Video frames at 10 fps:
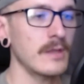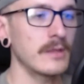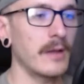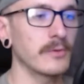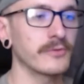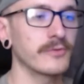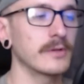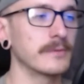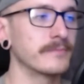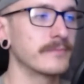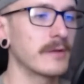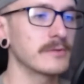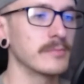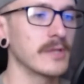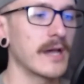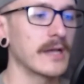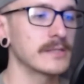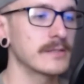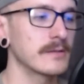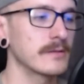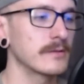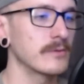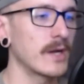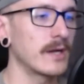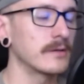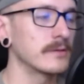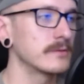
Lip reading: That was fun. That was a blast. Wow.